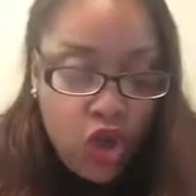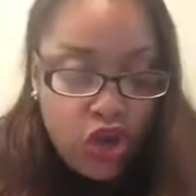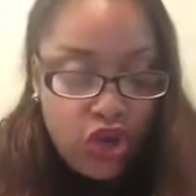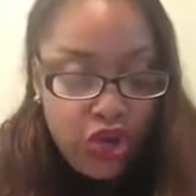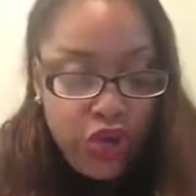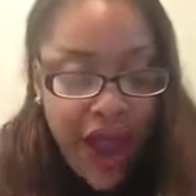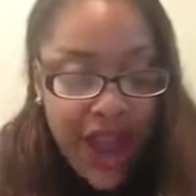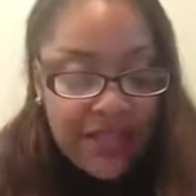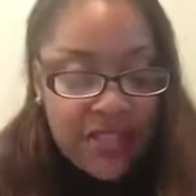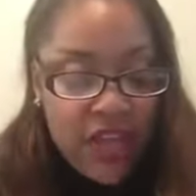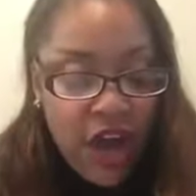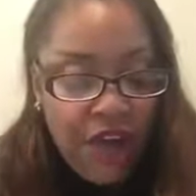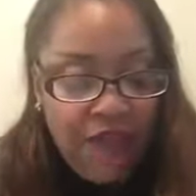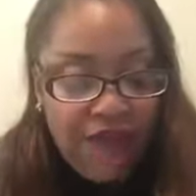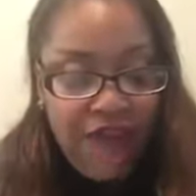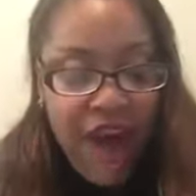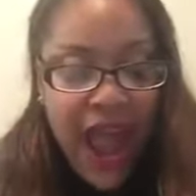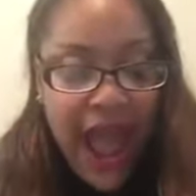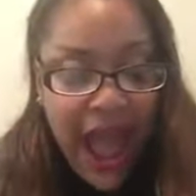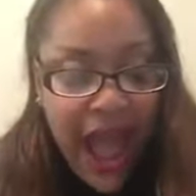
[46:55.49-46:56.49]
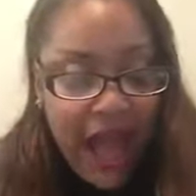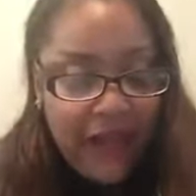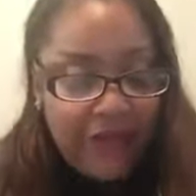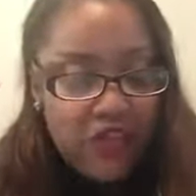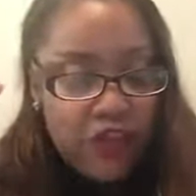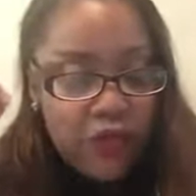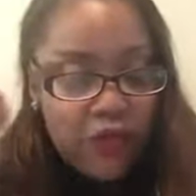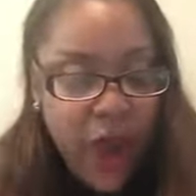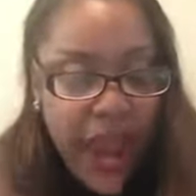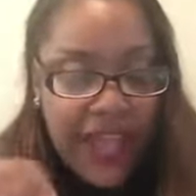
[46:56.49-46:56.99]
Christ
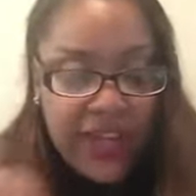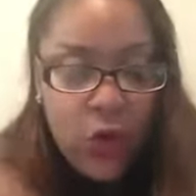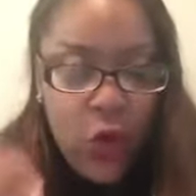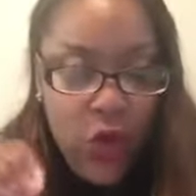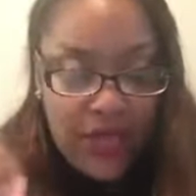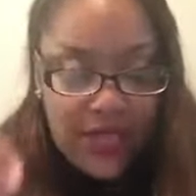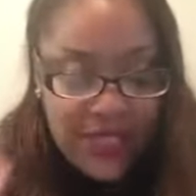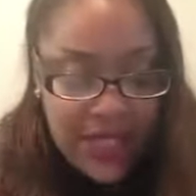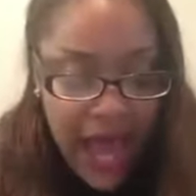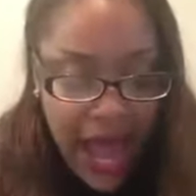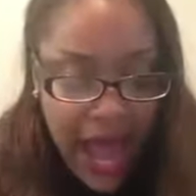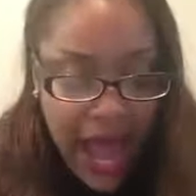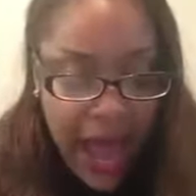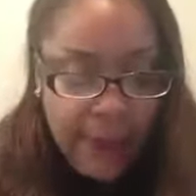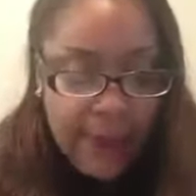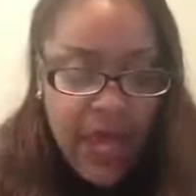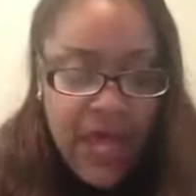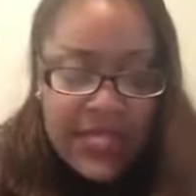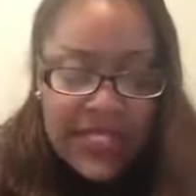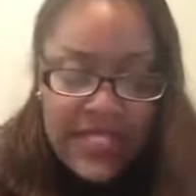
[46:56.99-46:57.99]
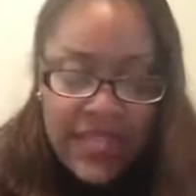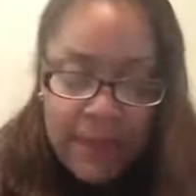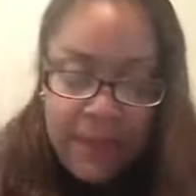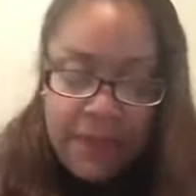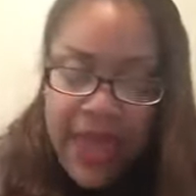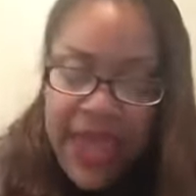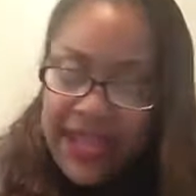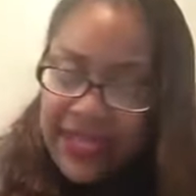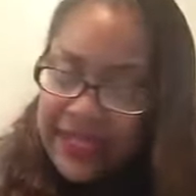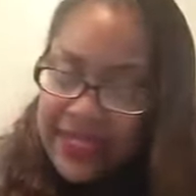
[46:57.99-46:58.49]
arrives right on time
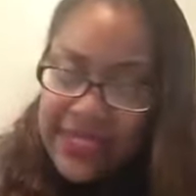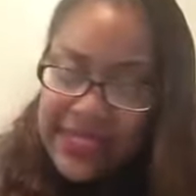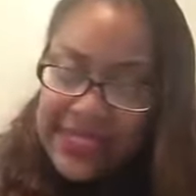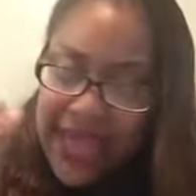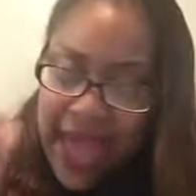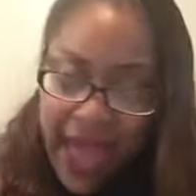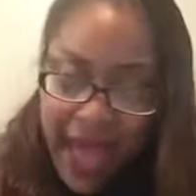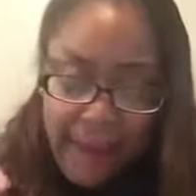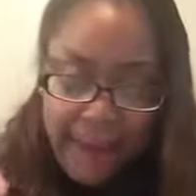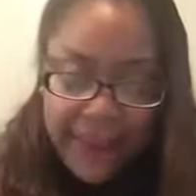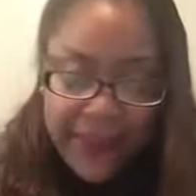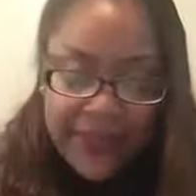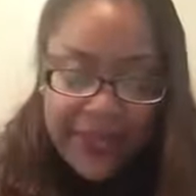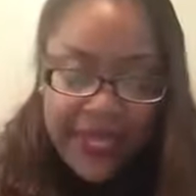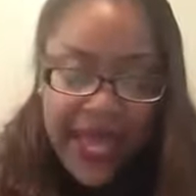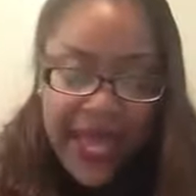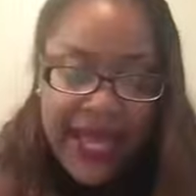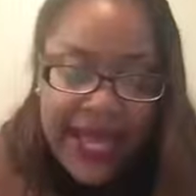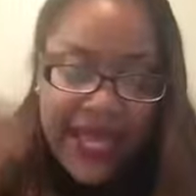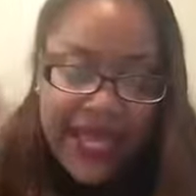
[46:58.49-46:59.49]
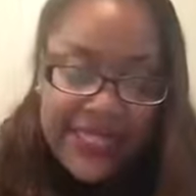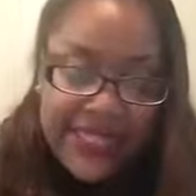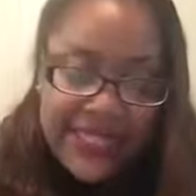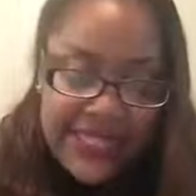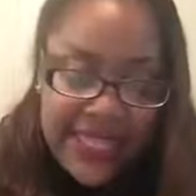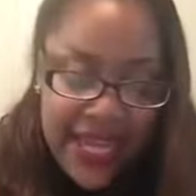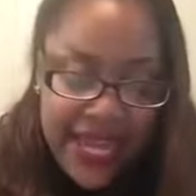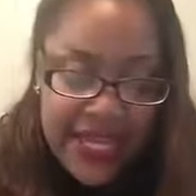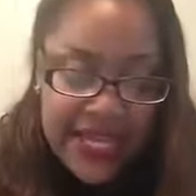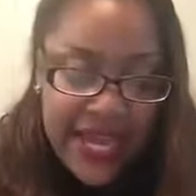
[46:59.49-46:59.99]
to make this happen. He
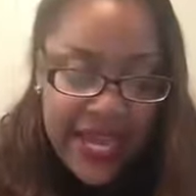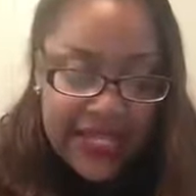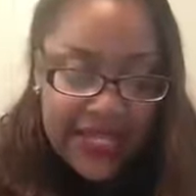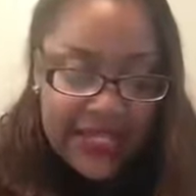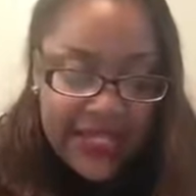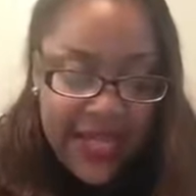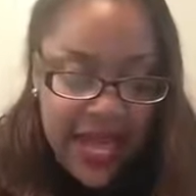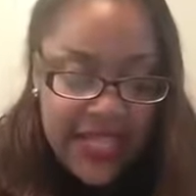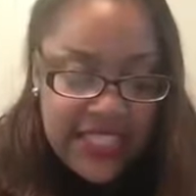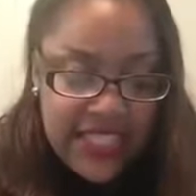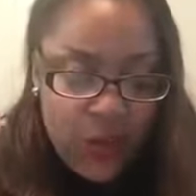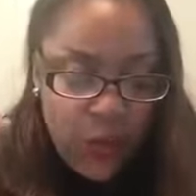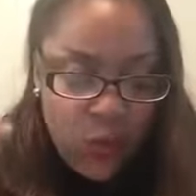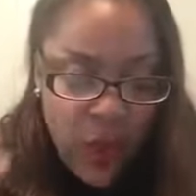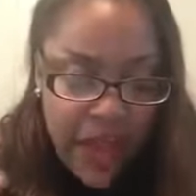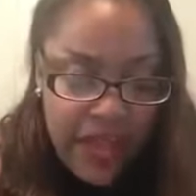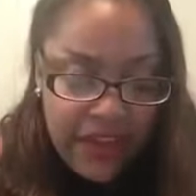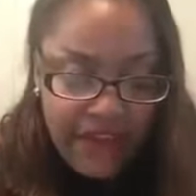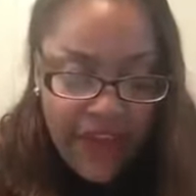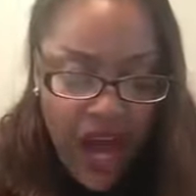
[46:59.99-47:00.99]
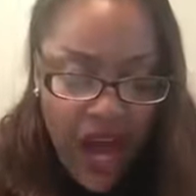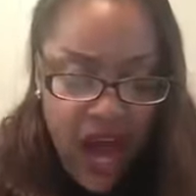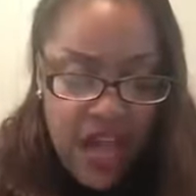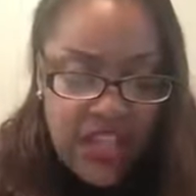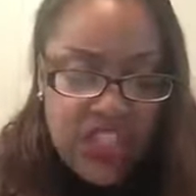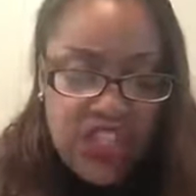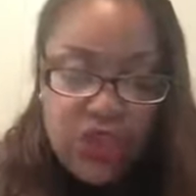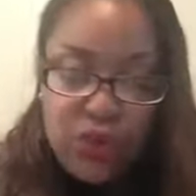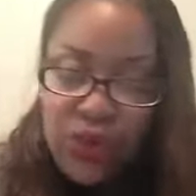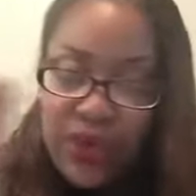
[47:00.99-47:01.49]
didn't and doesn't wait for
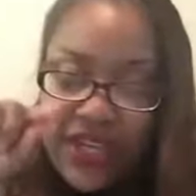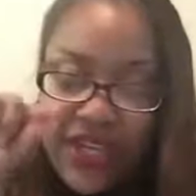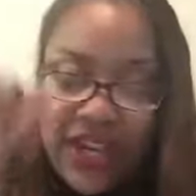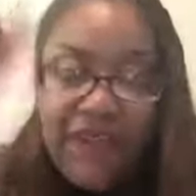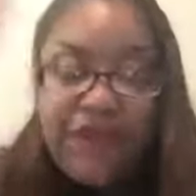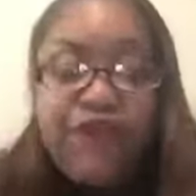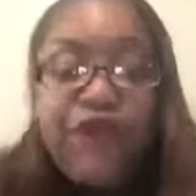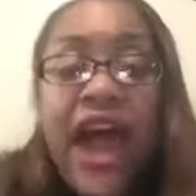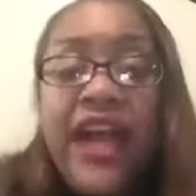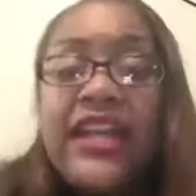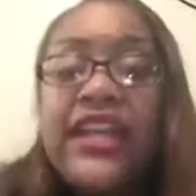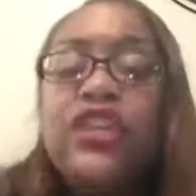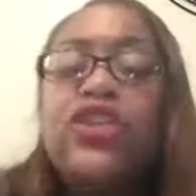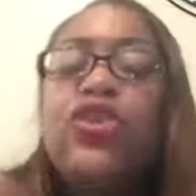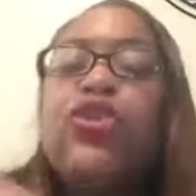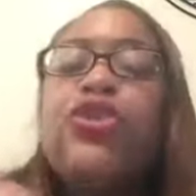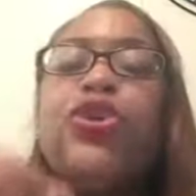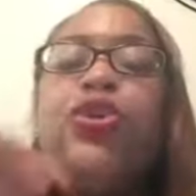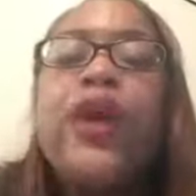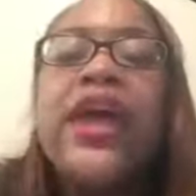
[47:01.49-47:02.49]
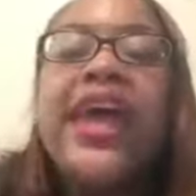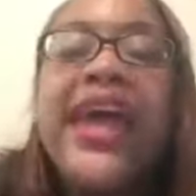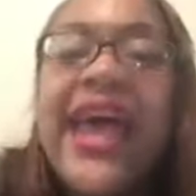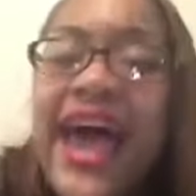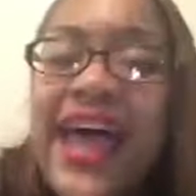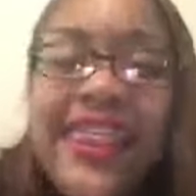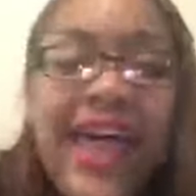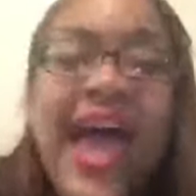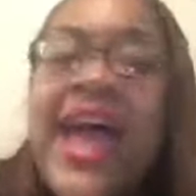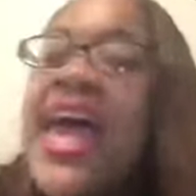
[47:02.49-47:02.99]
us to get ready. Do you
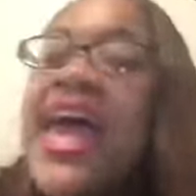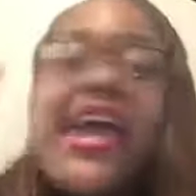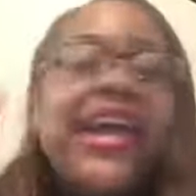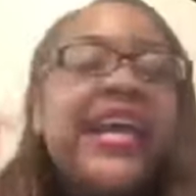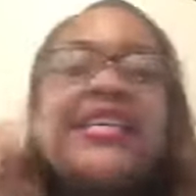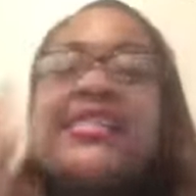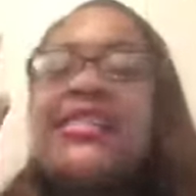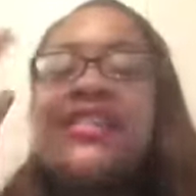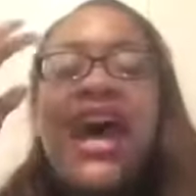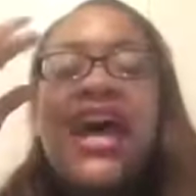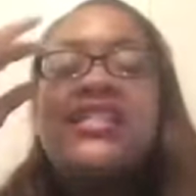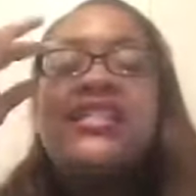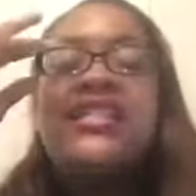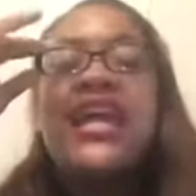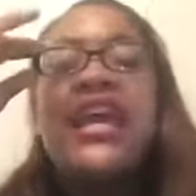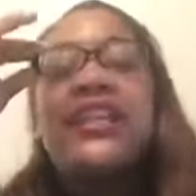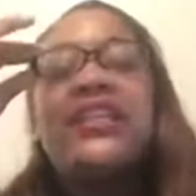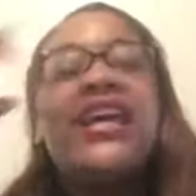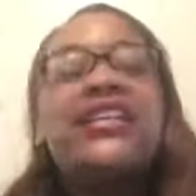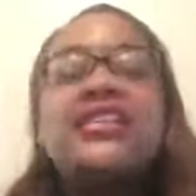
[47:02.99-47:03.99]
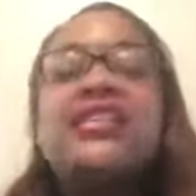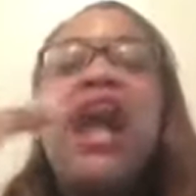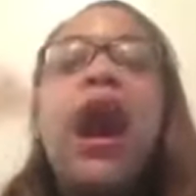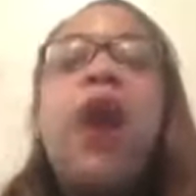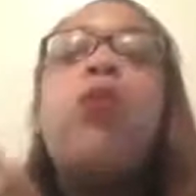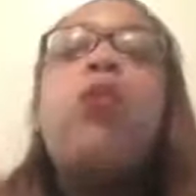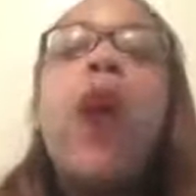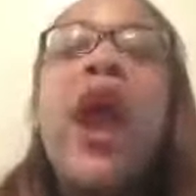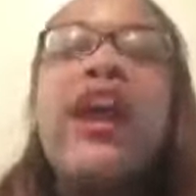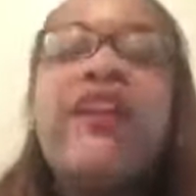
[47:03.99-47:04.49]
hear that? He says he does
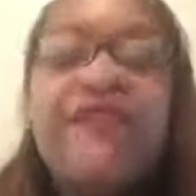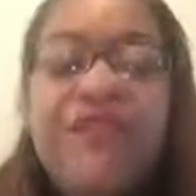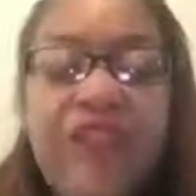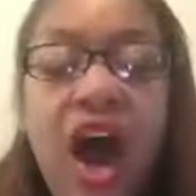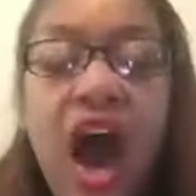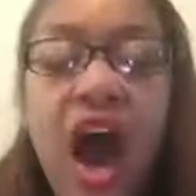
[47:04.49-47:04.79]
not wait for